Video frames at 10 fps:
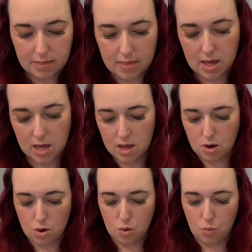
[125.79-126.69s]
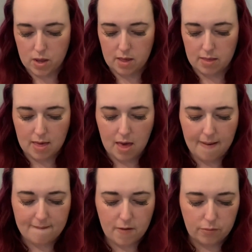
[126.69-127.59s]
They go with
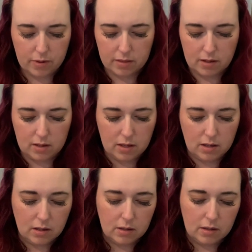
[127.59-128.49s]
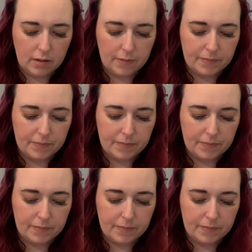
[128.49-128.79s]
everything.